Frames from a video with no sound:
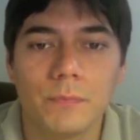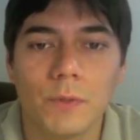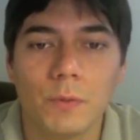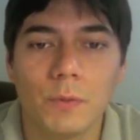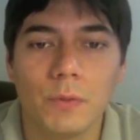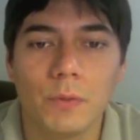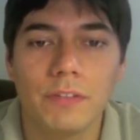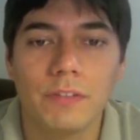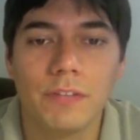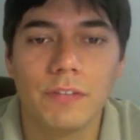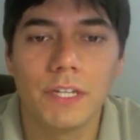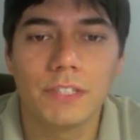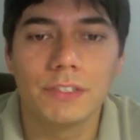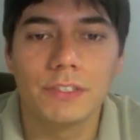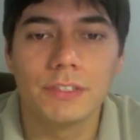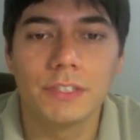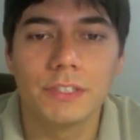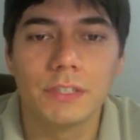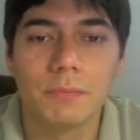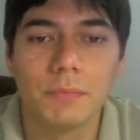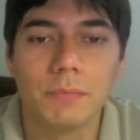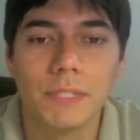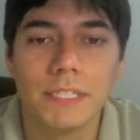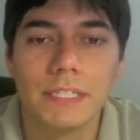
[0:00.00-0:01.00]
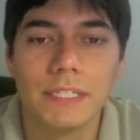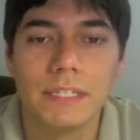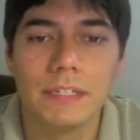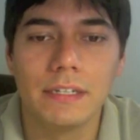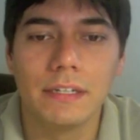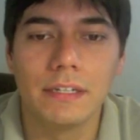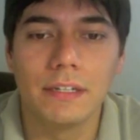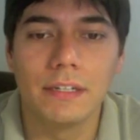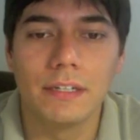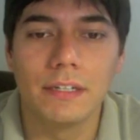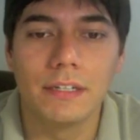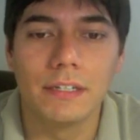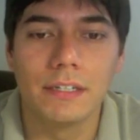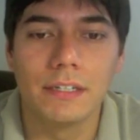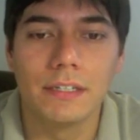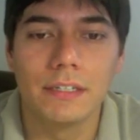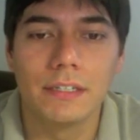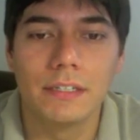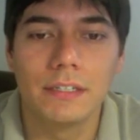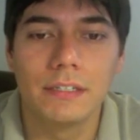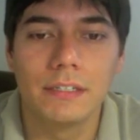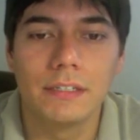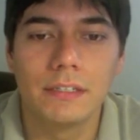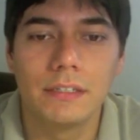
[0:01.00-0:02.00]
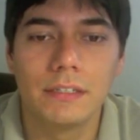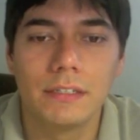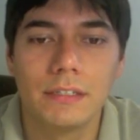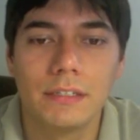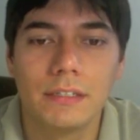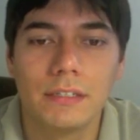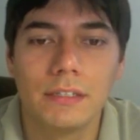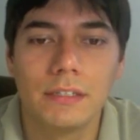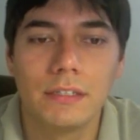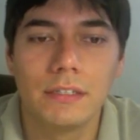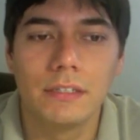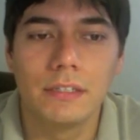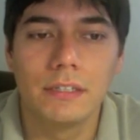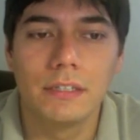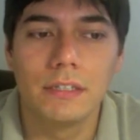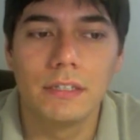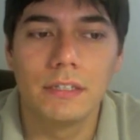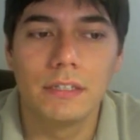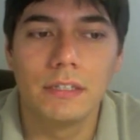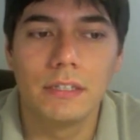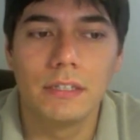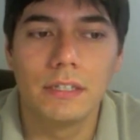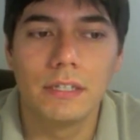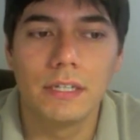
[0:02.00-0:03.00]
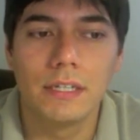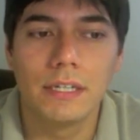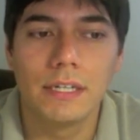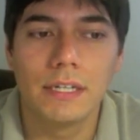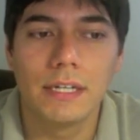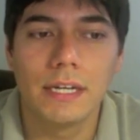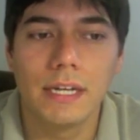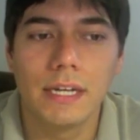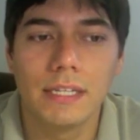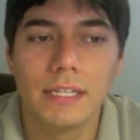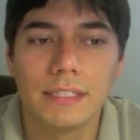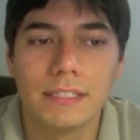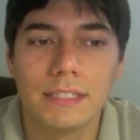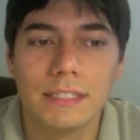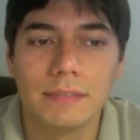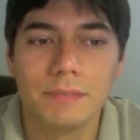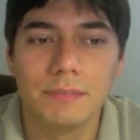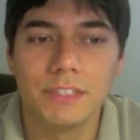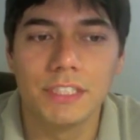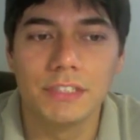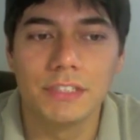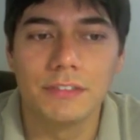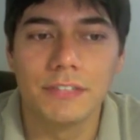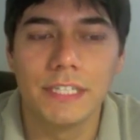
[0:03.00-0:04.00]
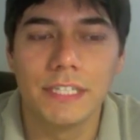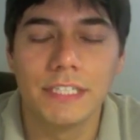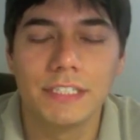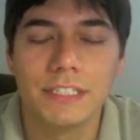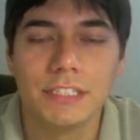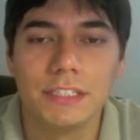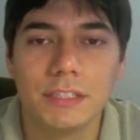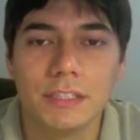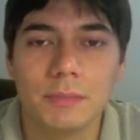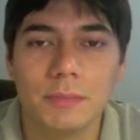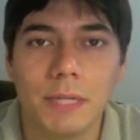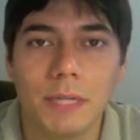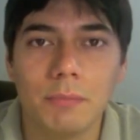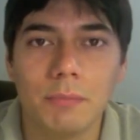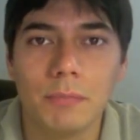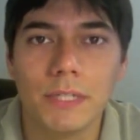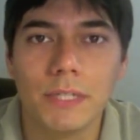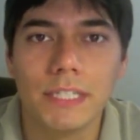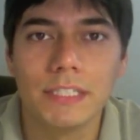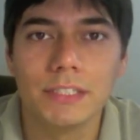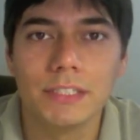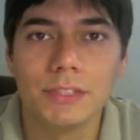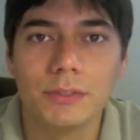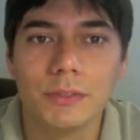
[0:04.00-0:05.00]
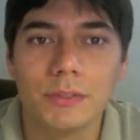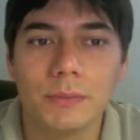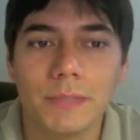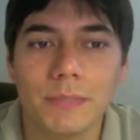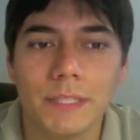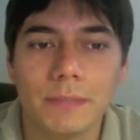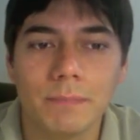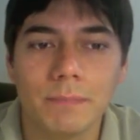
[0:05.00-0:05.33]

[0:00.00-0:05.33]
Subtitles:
We have also completed our concept generations by brainstorming.